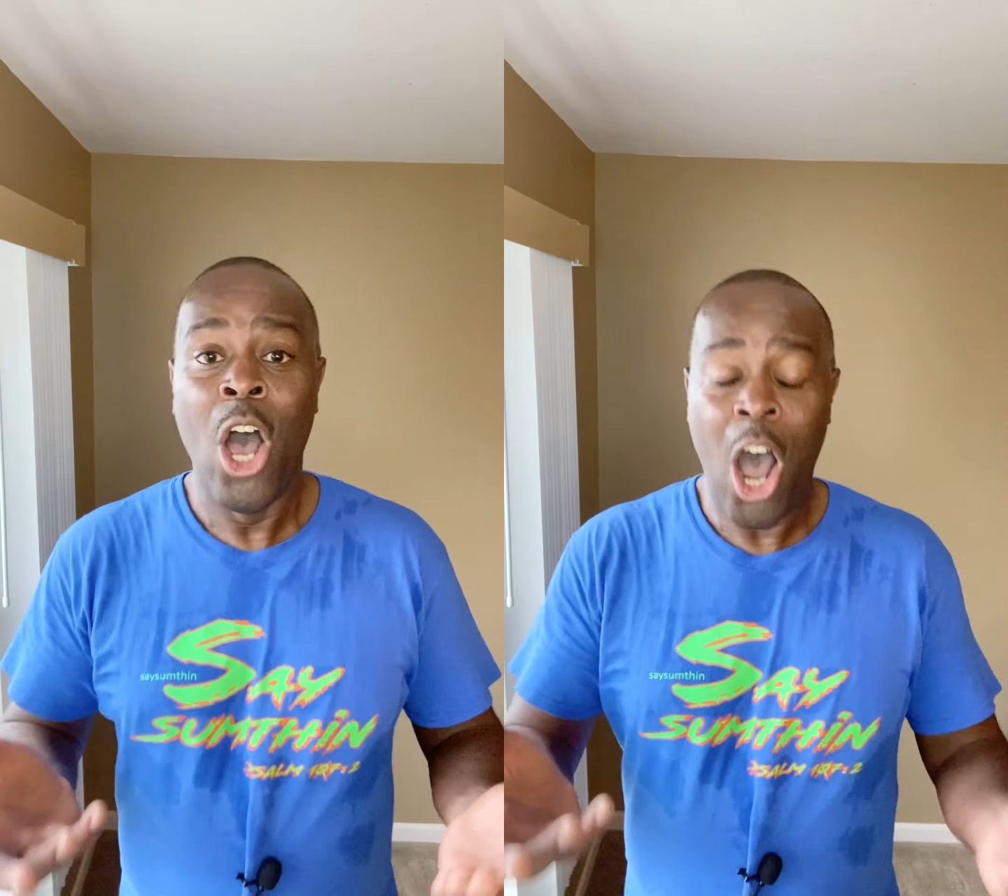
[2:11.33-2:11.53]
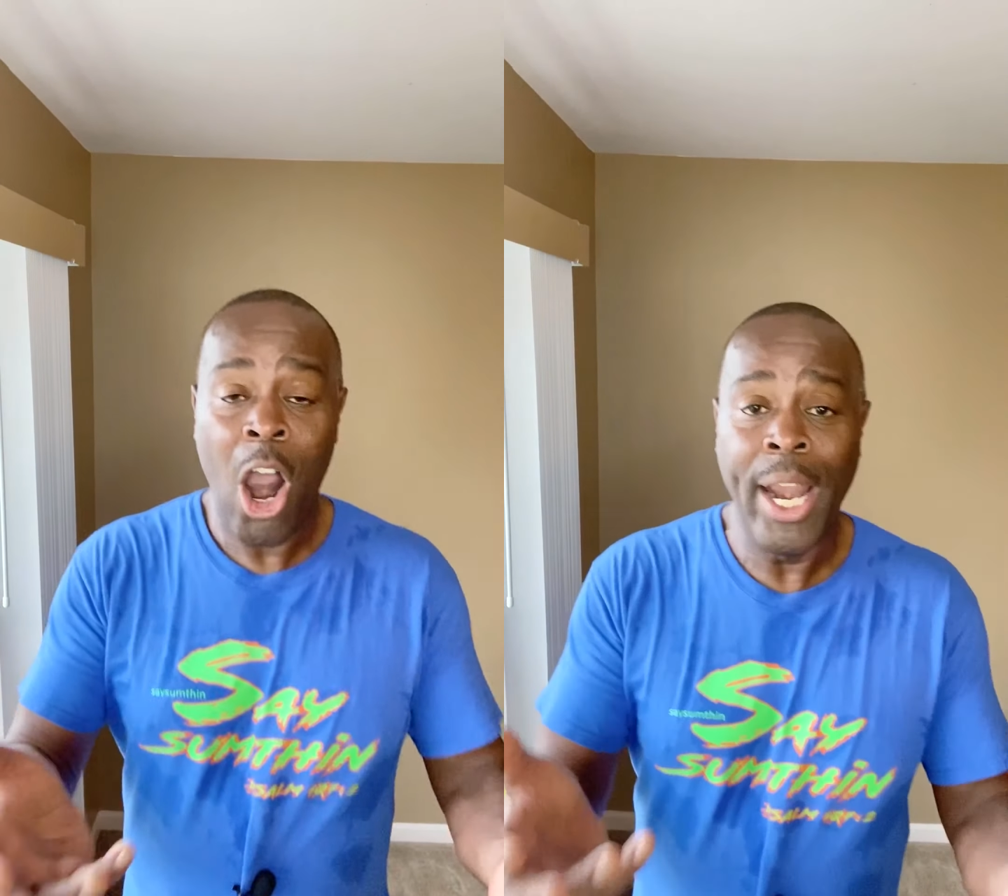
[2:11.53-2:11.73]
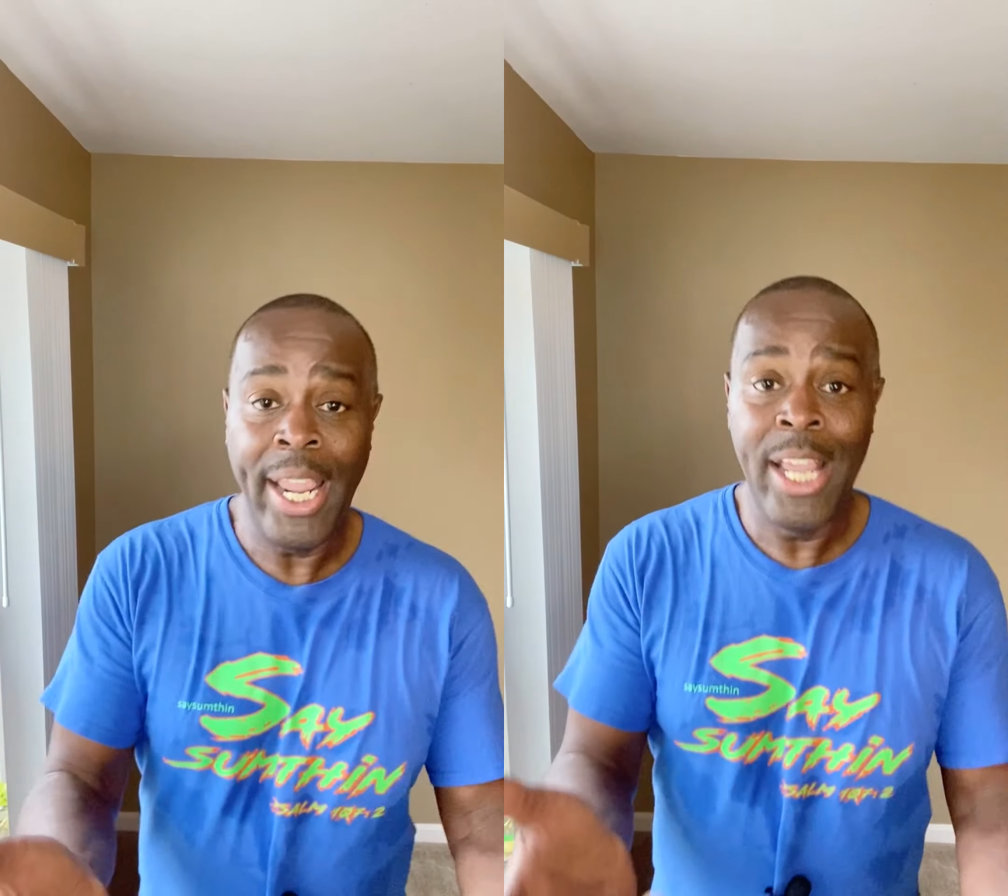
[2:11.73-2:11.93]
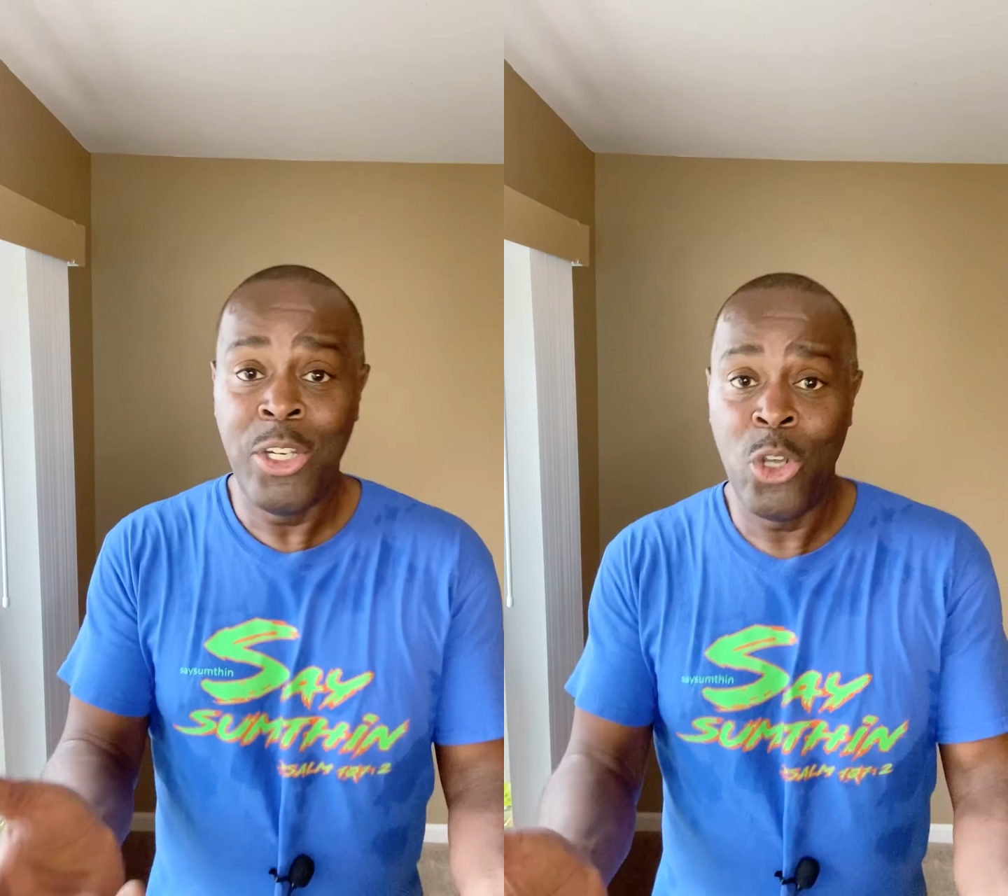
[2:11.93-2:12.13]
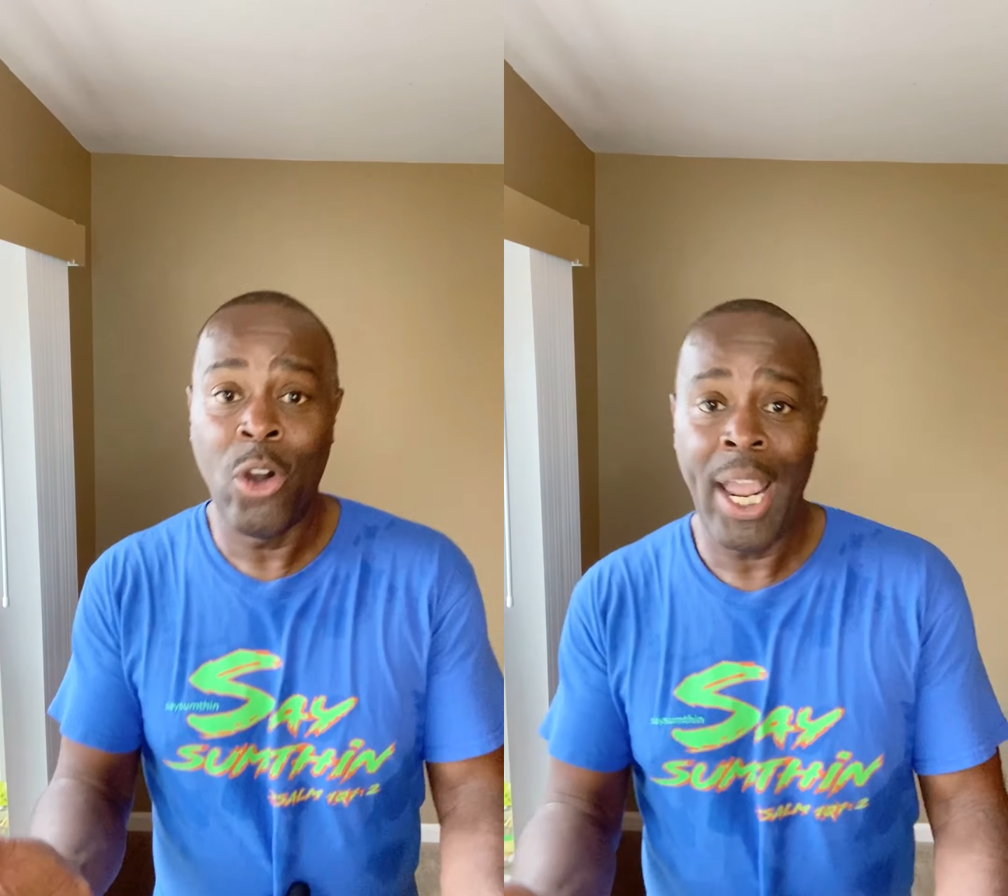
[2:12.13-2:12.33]
are in
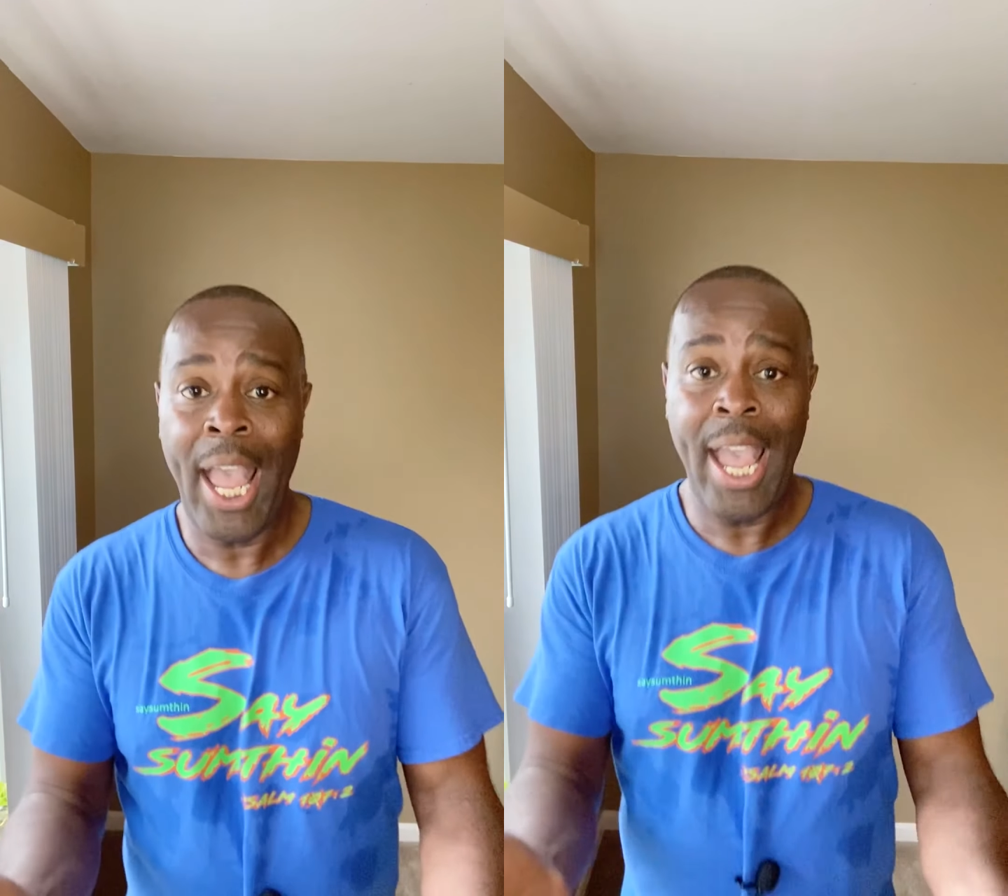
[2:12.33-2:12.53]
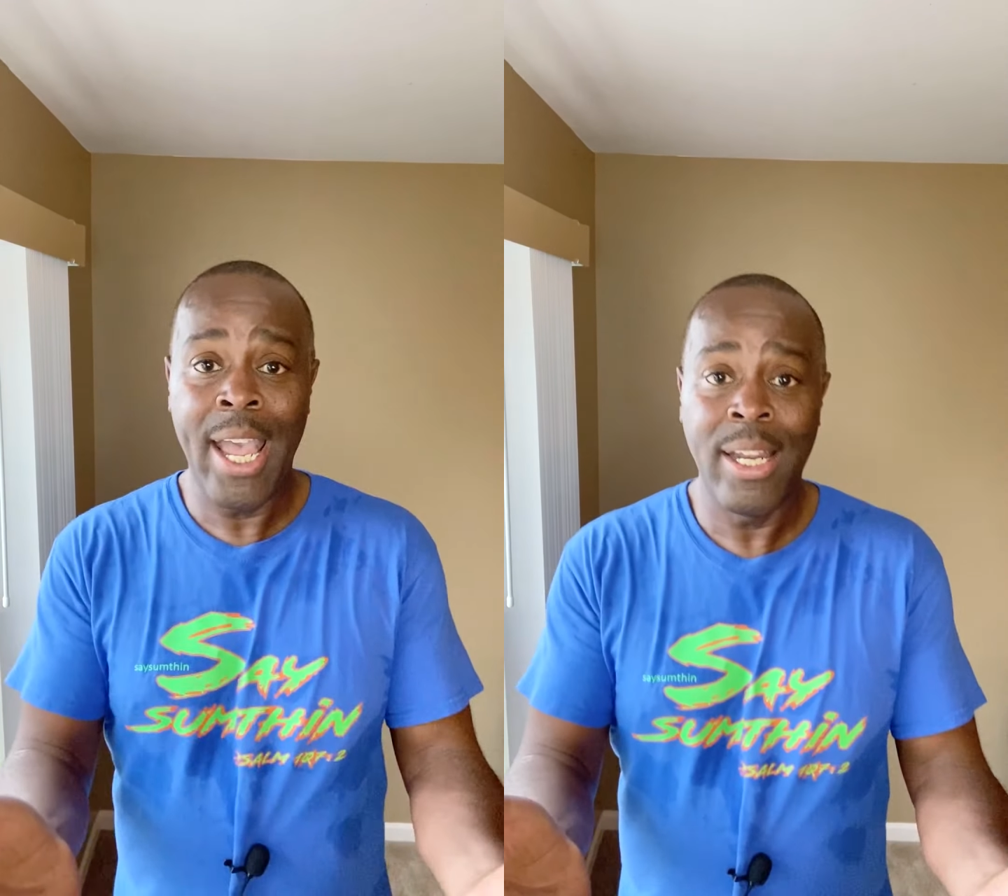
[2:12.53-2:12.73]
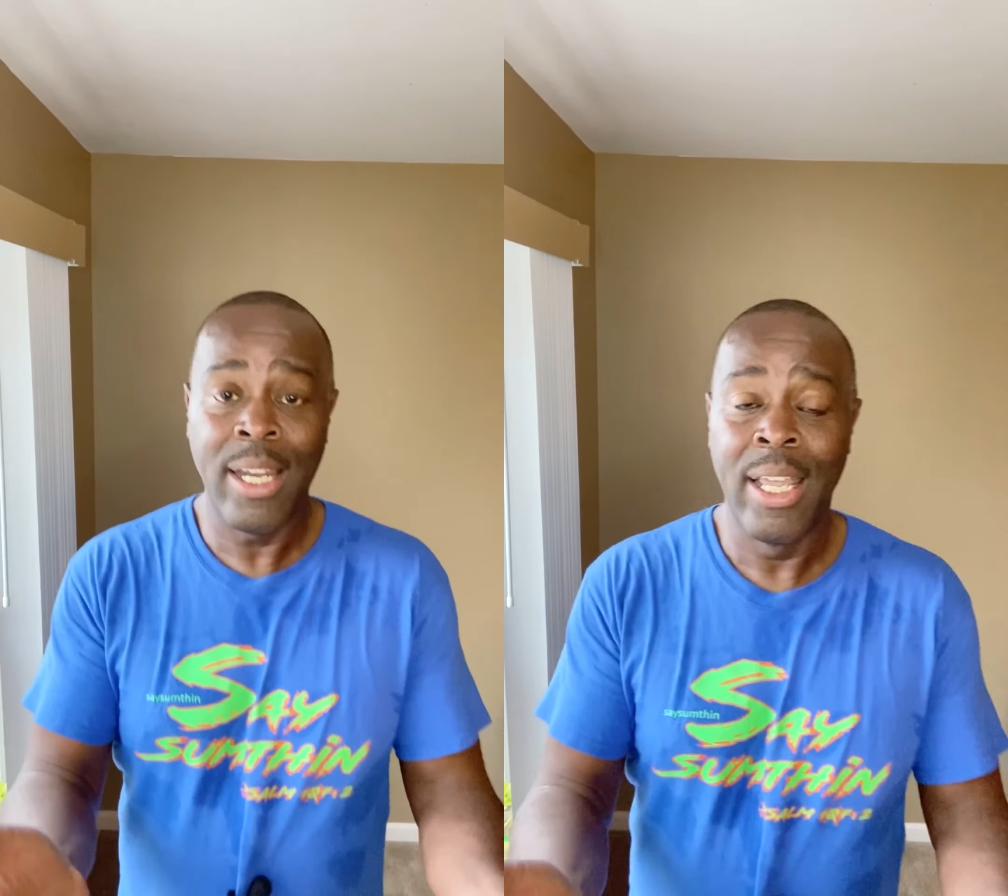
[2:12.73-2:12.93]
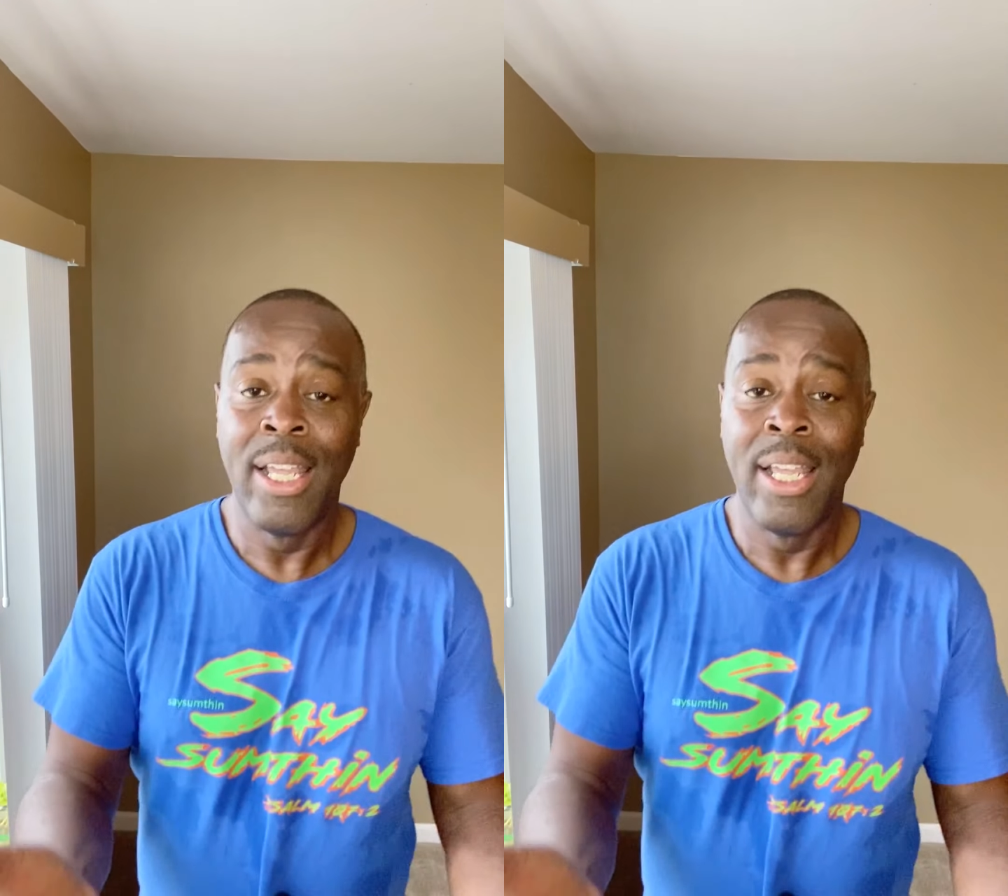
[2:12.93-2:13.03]
your hand."